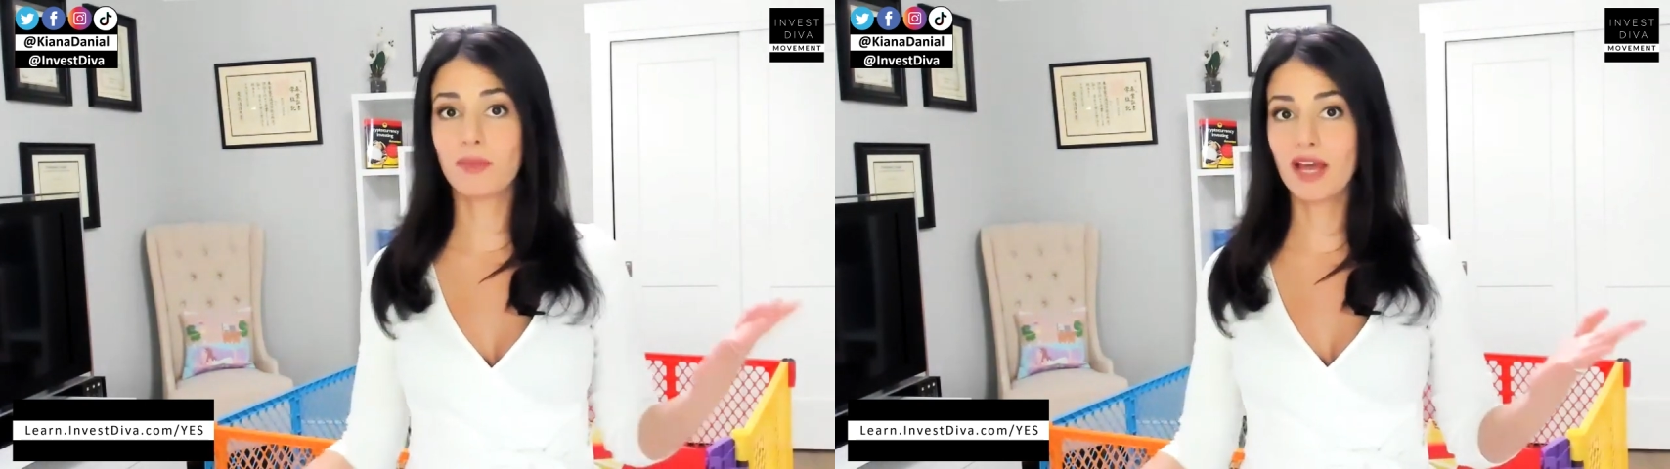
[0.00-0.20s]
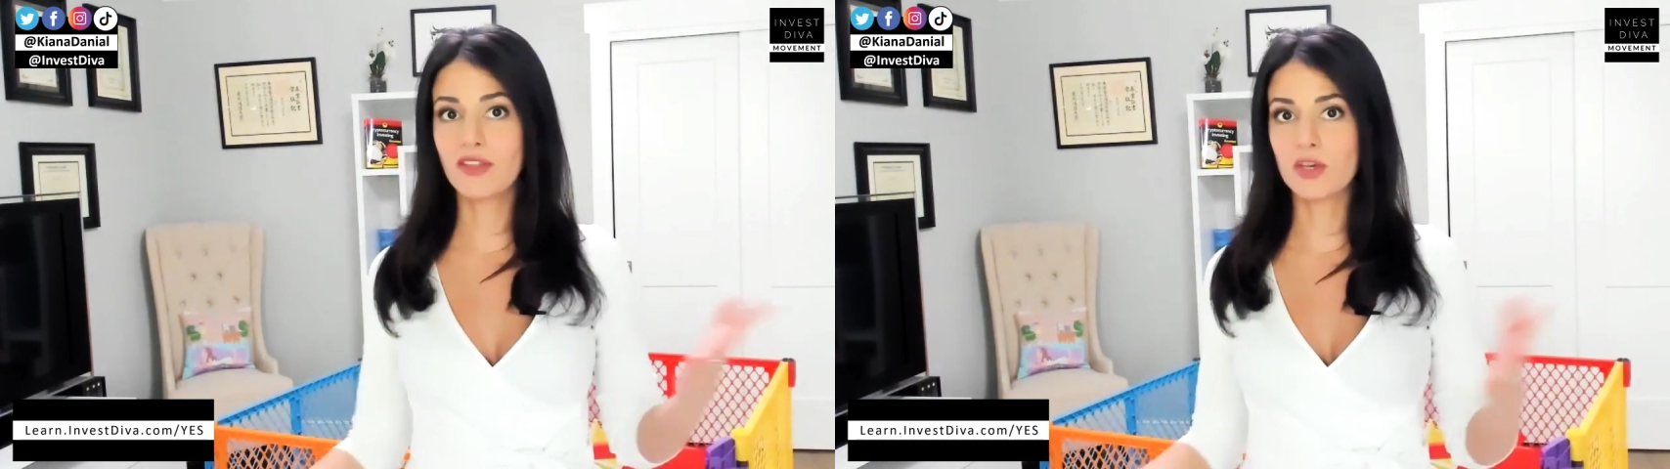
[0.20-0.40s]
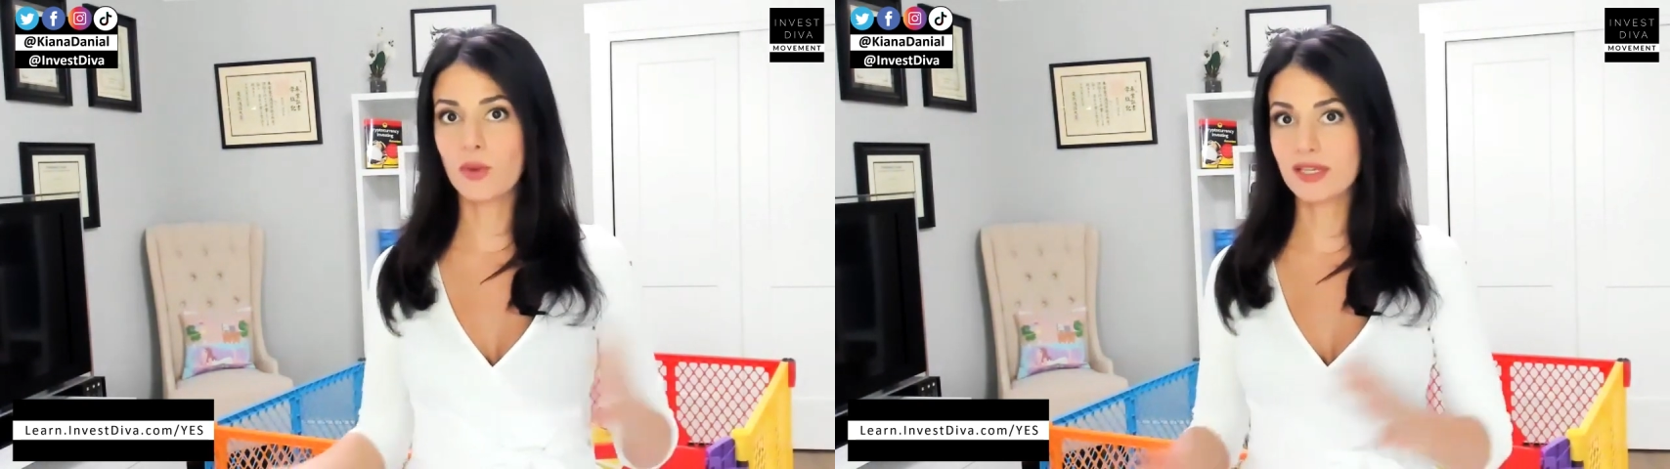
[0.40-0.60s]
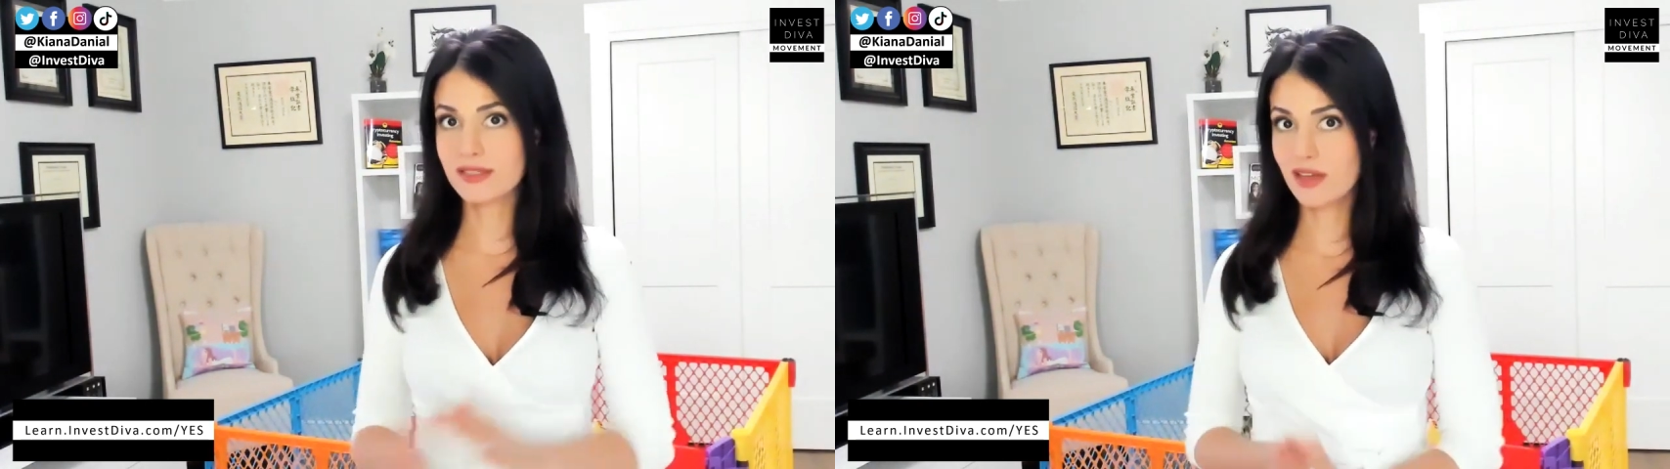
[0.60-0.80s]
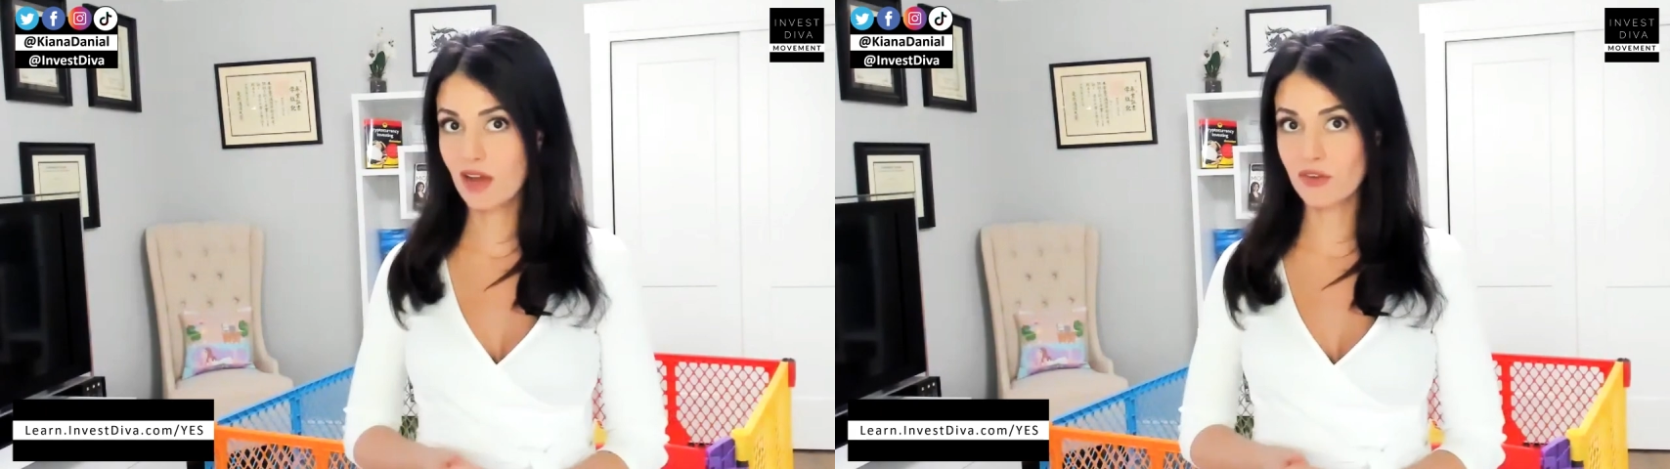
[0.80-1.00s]
by the US
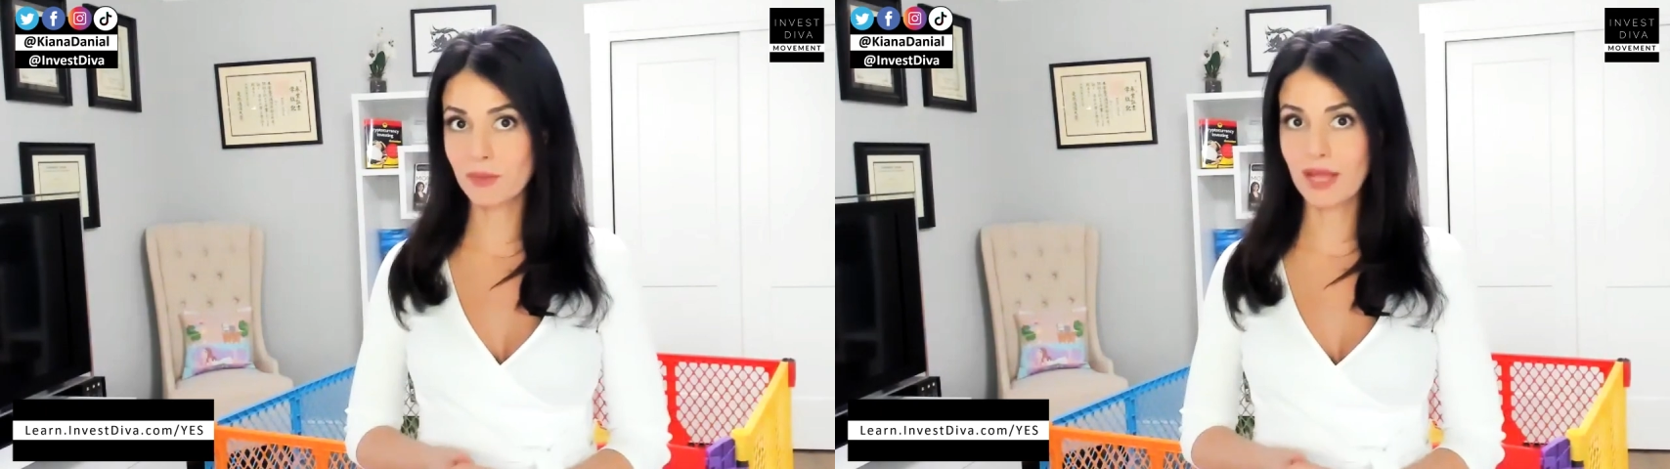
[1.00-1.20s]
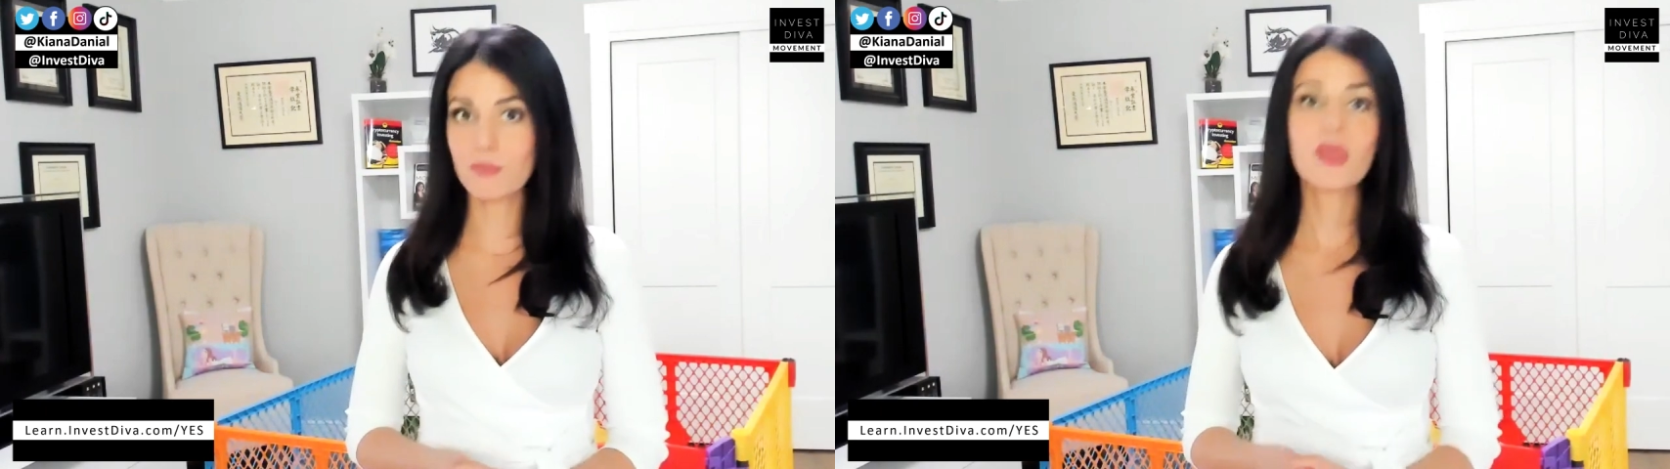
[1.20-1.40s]
government.